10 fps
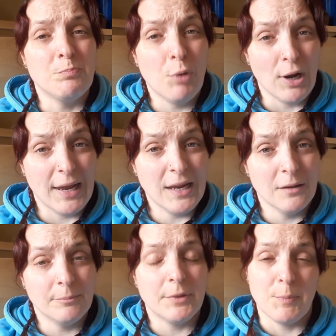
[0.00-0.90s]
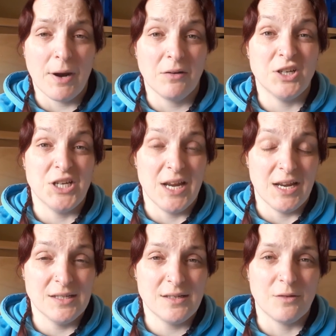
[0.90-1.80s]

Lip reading: bully, but apparently she is.